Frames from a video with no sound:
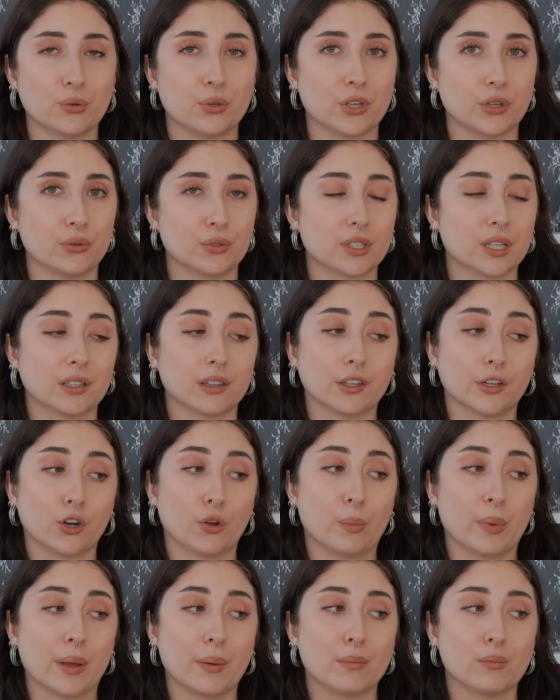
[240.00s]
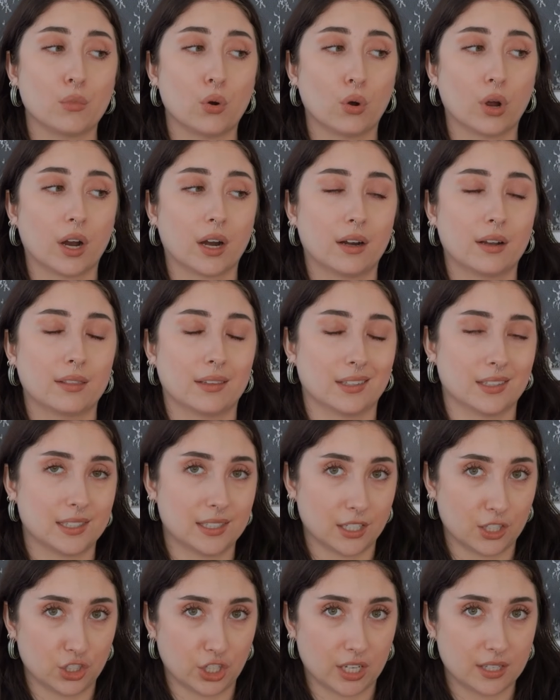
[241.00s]
use a little bit more than
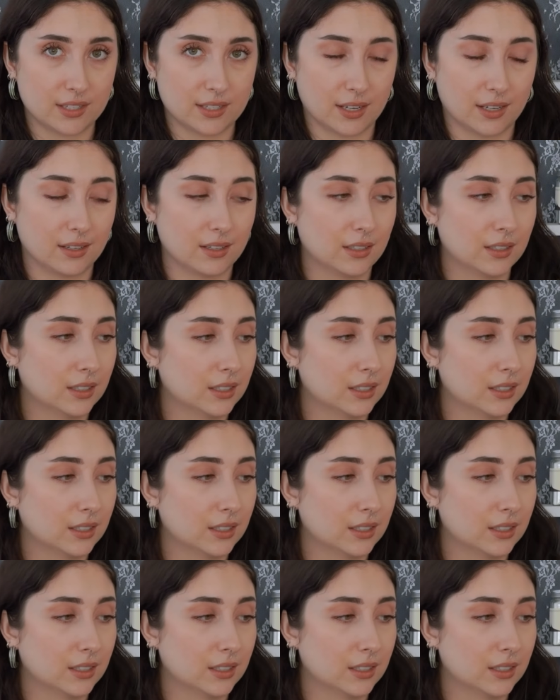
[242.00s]
suggested.